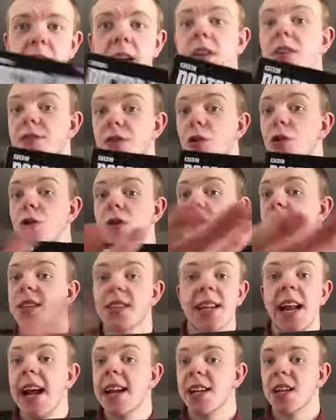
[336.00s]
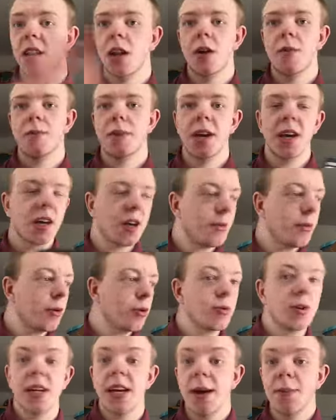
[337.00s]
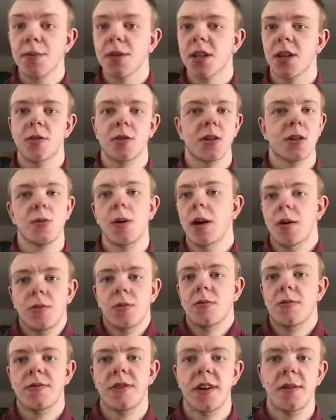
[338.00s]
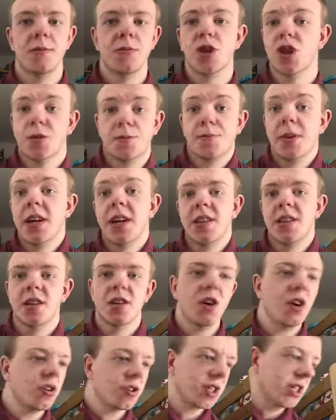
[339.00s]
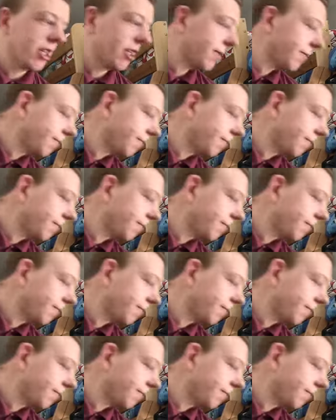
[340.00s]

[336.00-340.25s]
and of course, the standalone Peter Capaldi episode as well, with him just being the Doctor.